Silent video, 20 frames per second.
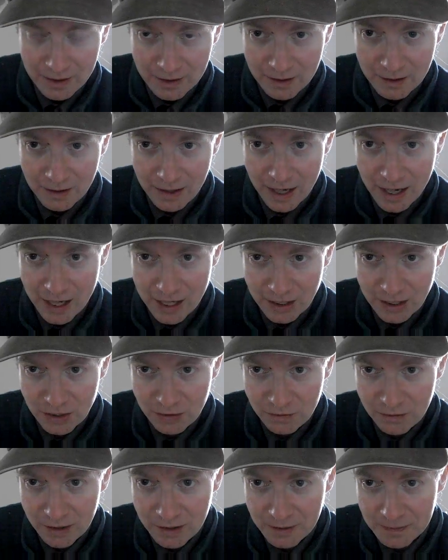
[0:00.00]

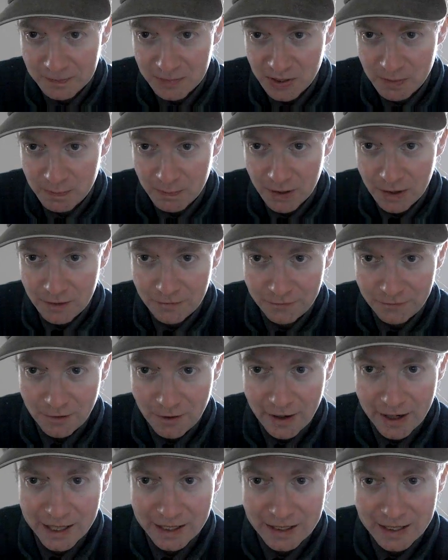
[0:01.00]
extra smooth
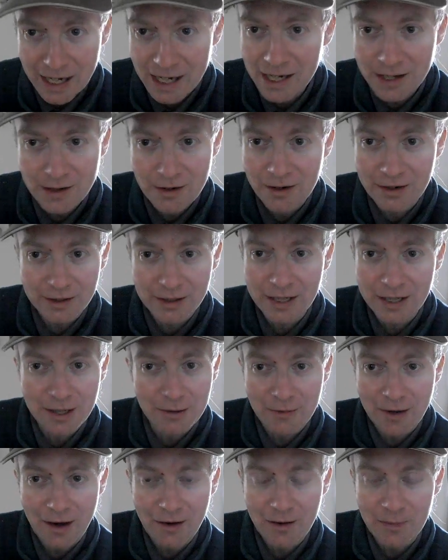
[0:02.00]
ride, they're not going to
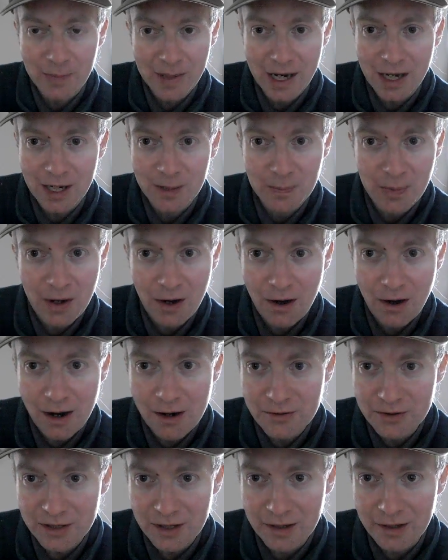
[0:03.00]
worry about the
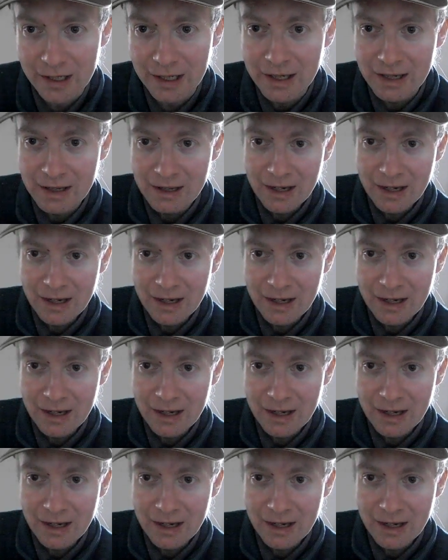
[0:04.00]
potholes, are they?